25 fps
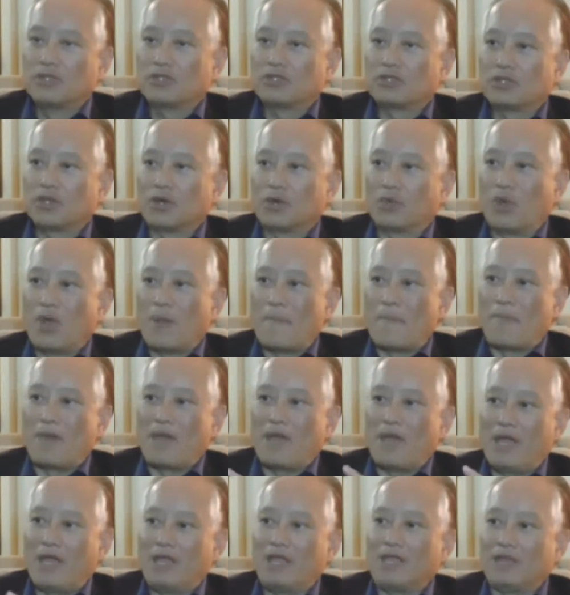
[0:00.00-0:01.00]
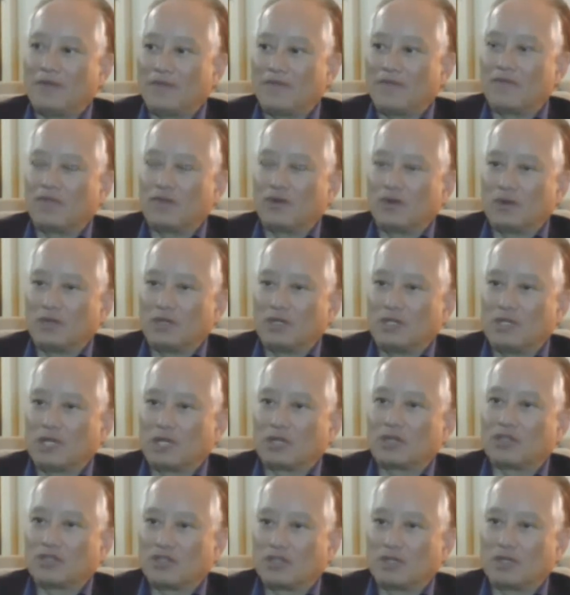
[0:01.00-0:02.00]
So we're paying for
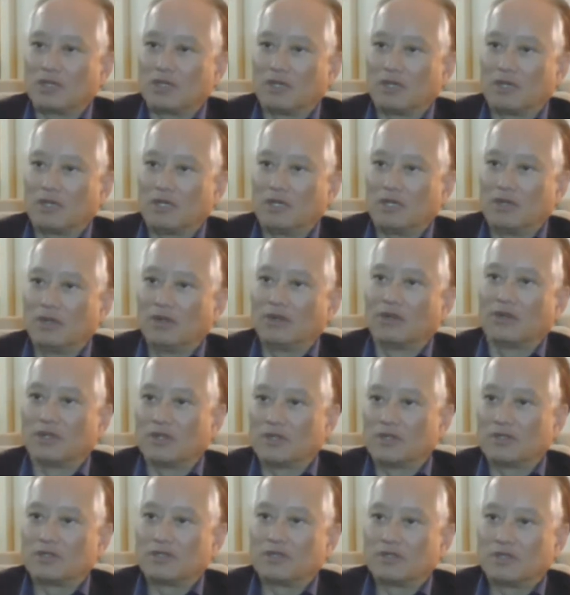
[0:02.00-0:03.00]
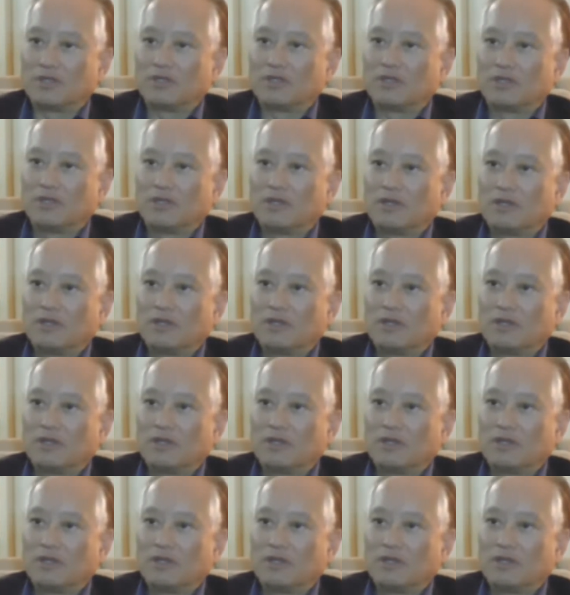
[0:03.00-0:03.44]
addiction illness